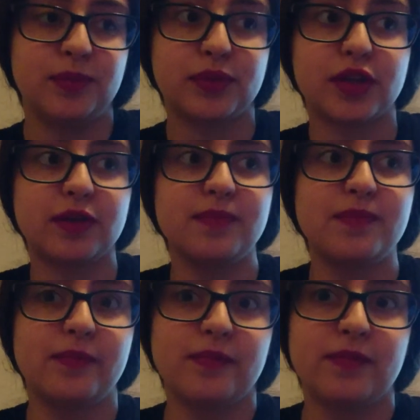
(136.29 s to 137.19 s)
But
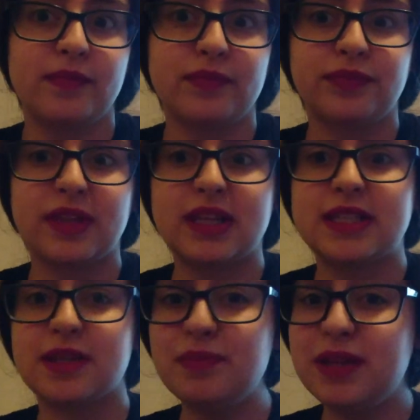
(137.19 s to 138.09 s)

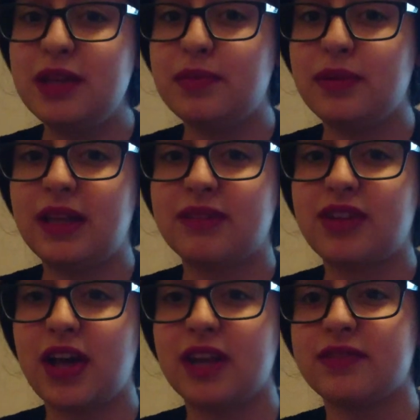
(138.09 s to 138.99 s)
some people have
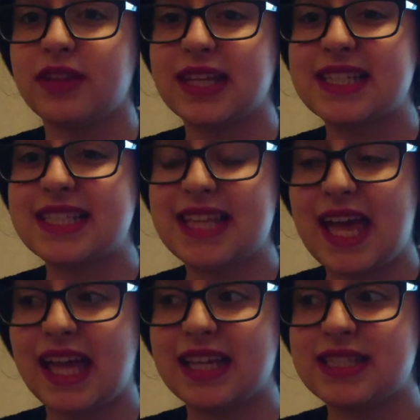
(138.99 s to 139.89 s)
kind of like
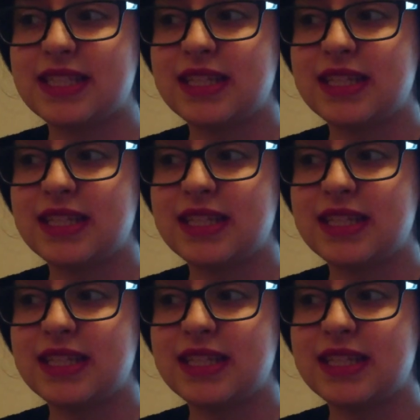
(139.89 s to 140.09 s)
said